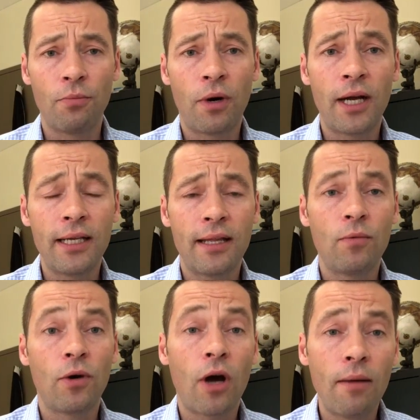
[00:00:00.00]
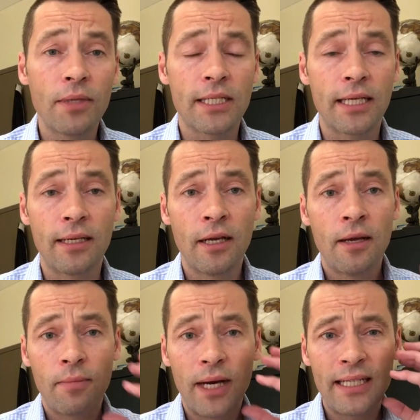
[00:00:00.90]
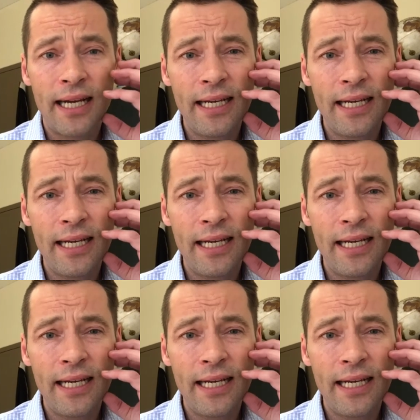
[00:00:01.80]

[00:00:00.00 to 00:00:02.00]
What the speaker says: Your body then will compensate by